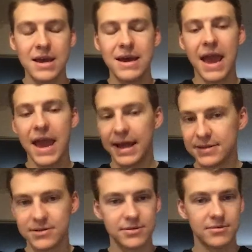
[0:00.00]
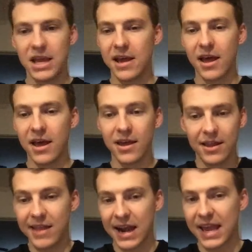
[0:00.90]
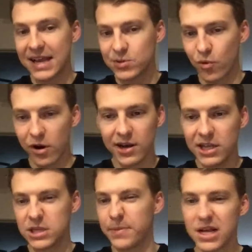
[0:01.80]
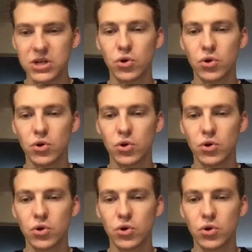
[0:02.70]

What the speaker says: And in that case, where it's a potential